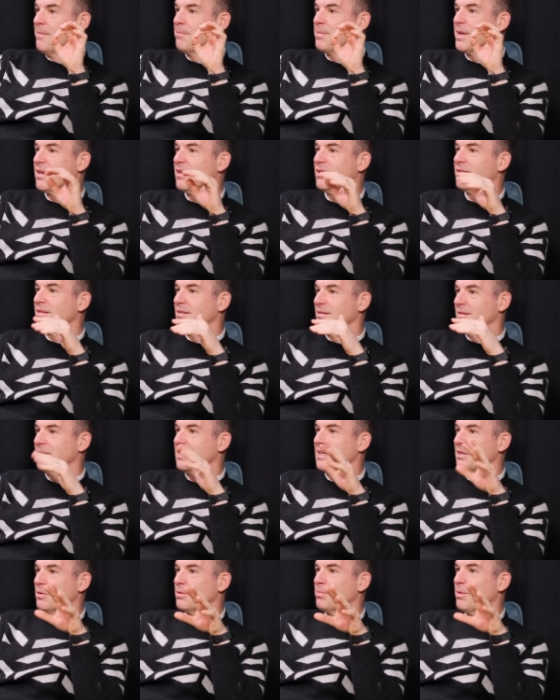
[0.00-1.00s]
because
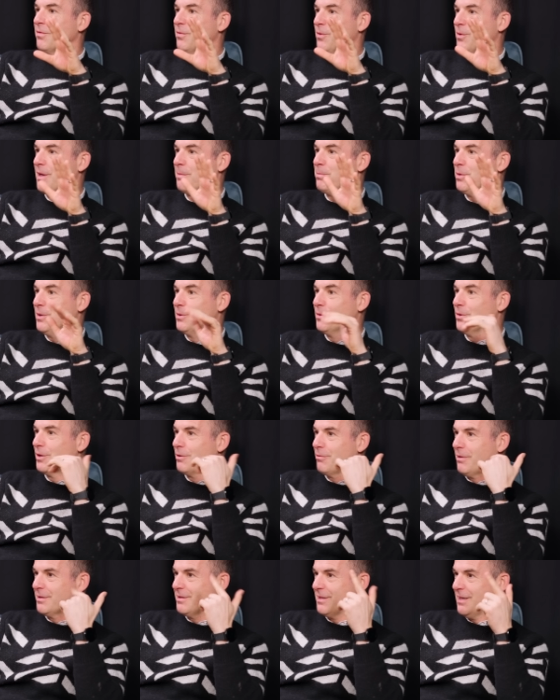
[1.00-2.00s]
this was before they put in all the
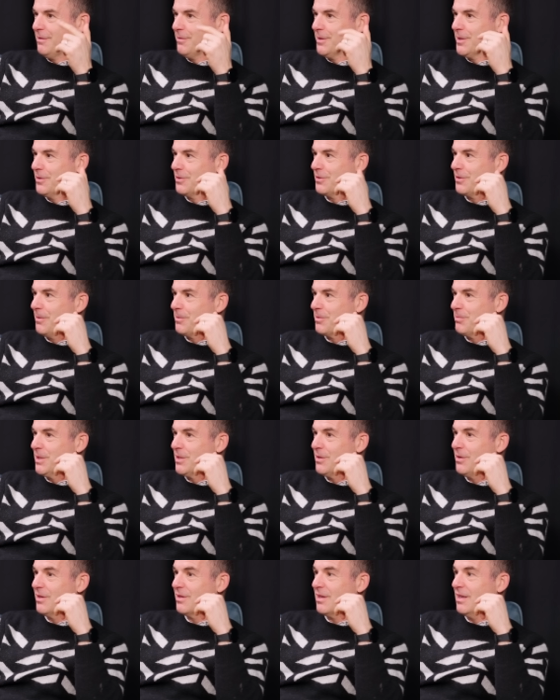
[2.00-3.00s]
criteria that stops me
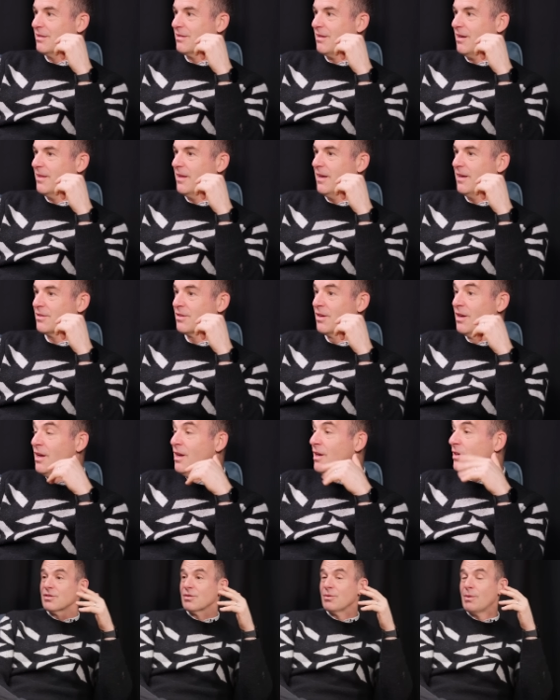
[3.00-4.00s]
doing things like this.
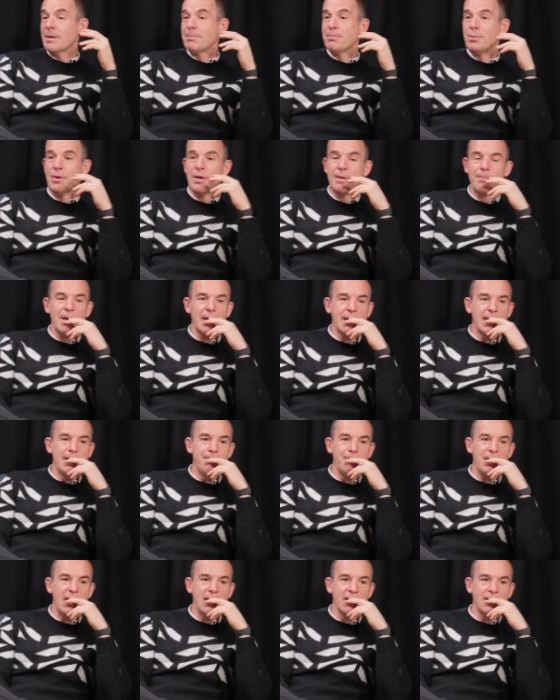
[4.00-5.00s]
So I put in my
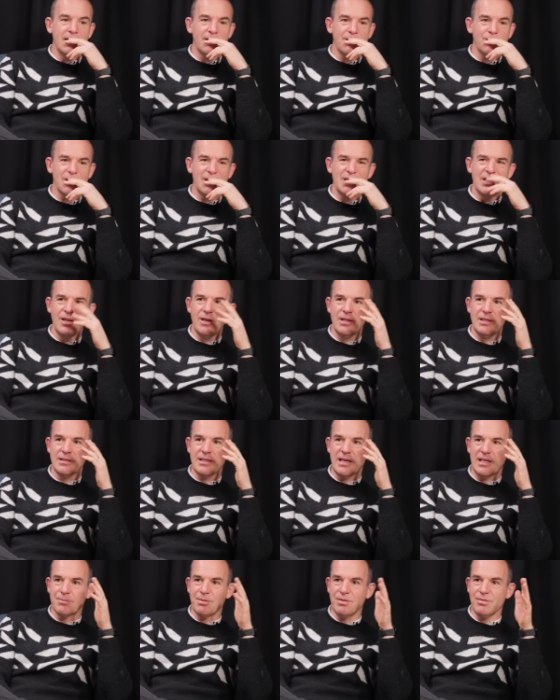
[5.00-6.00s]
email, and this was in the early
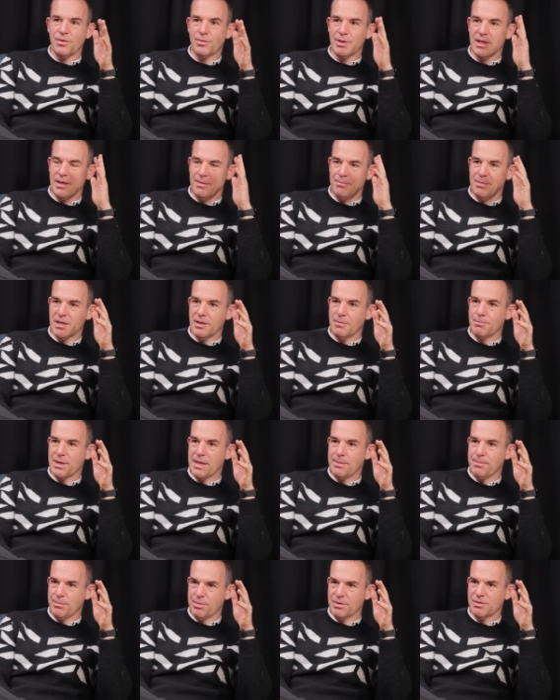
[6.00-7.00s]
days before we hit a million
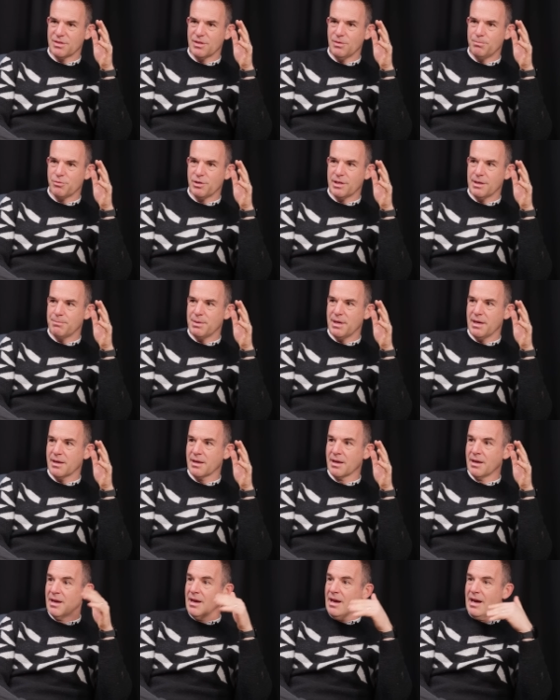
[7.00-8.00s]
people, but it's still pretty big.
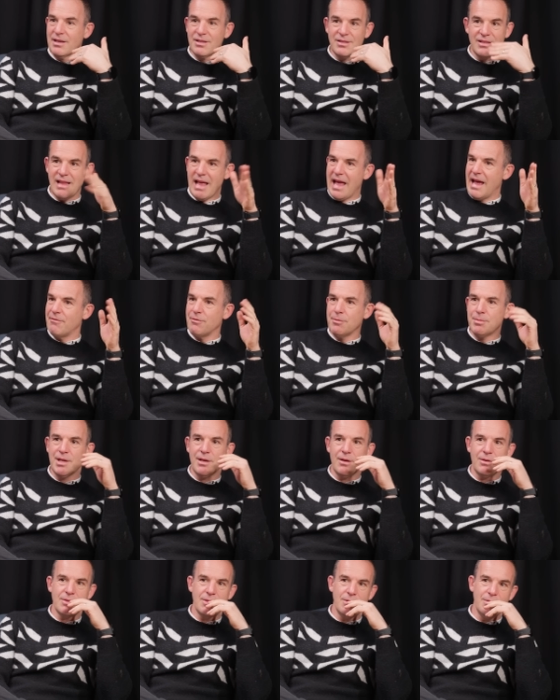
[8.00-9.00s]
I said, everybody
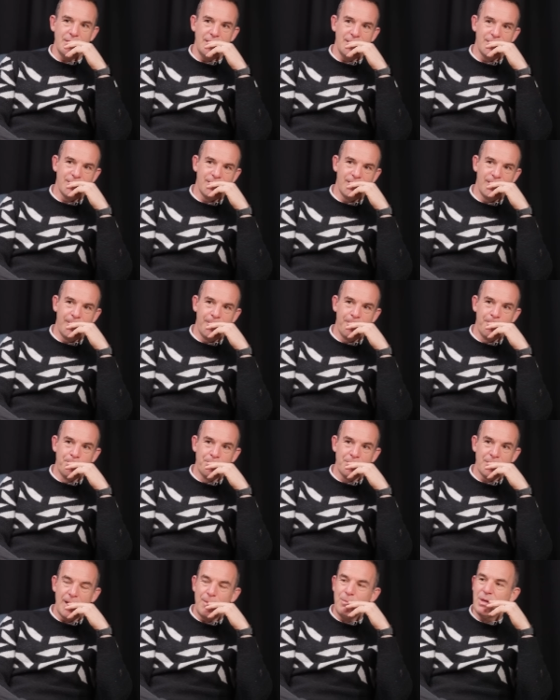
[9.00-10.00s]
go and do this.
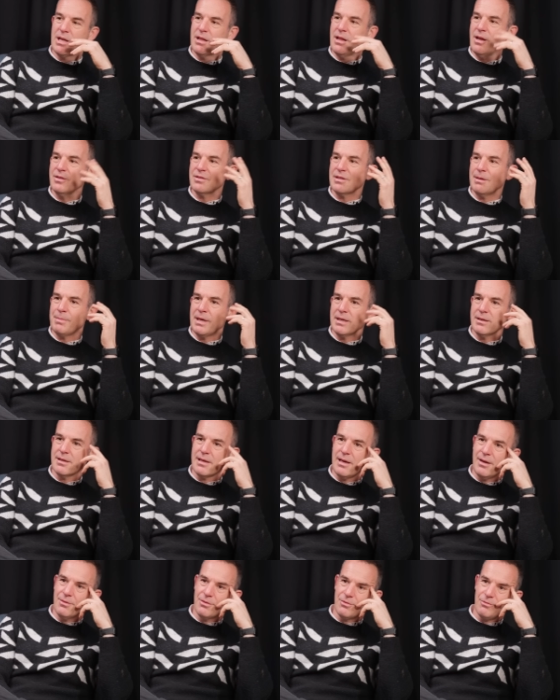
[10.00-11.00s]
And we closed that bank
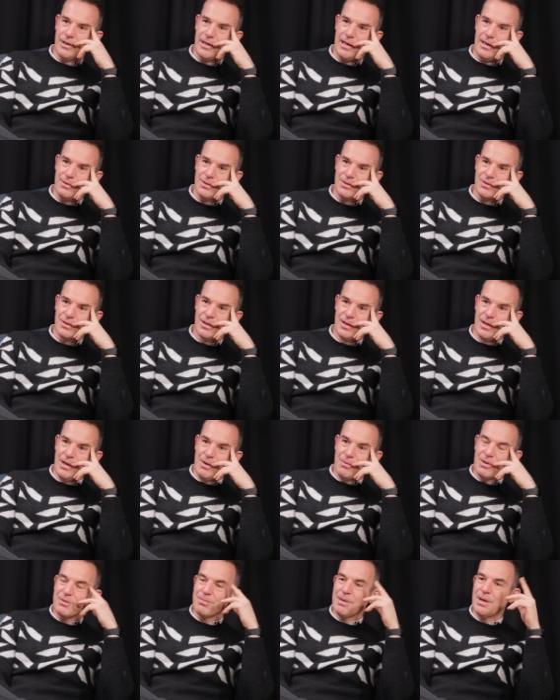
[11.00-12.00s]
account in three hours,
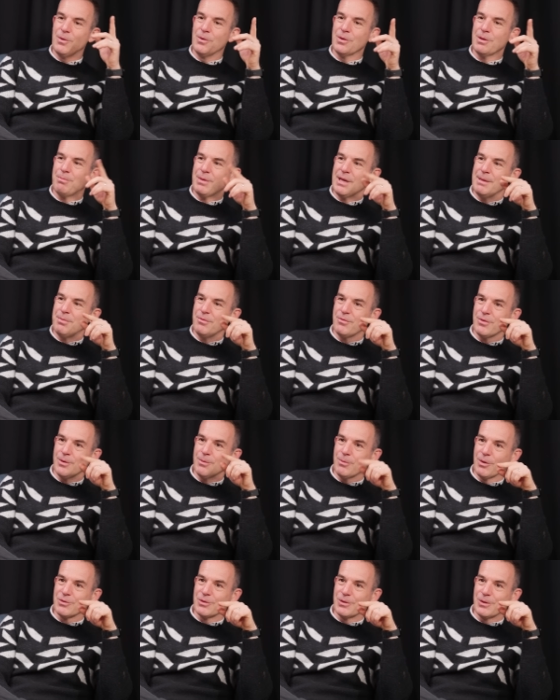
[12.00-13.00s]
which meant all the people who
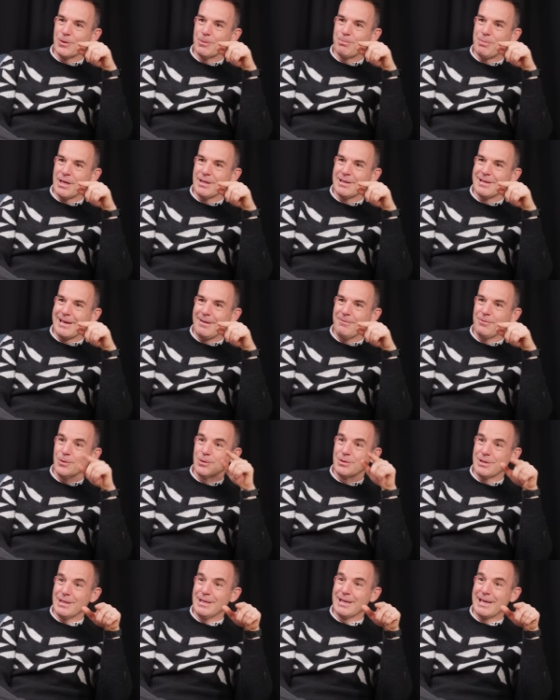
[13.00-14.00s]
it wasn't a good bank account for
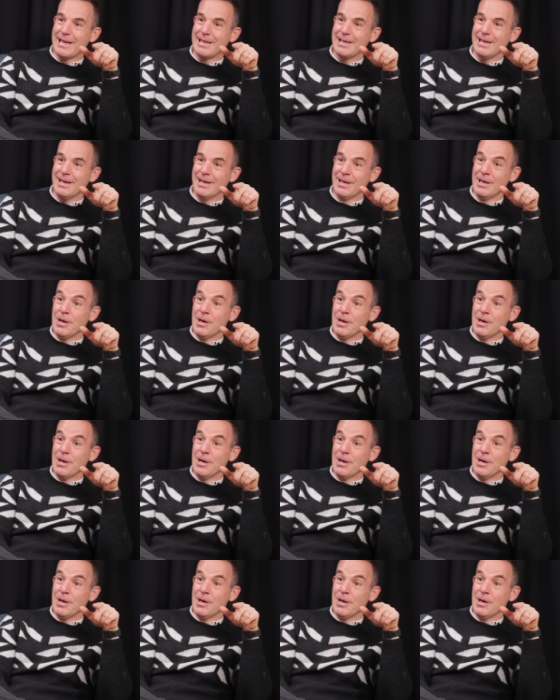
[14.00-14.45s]
didn't get it,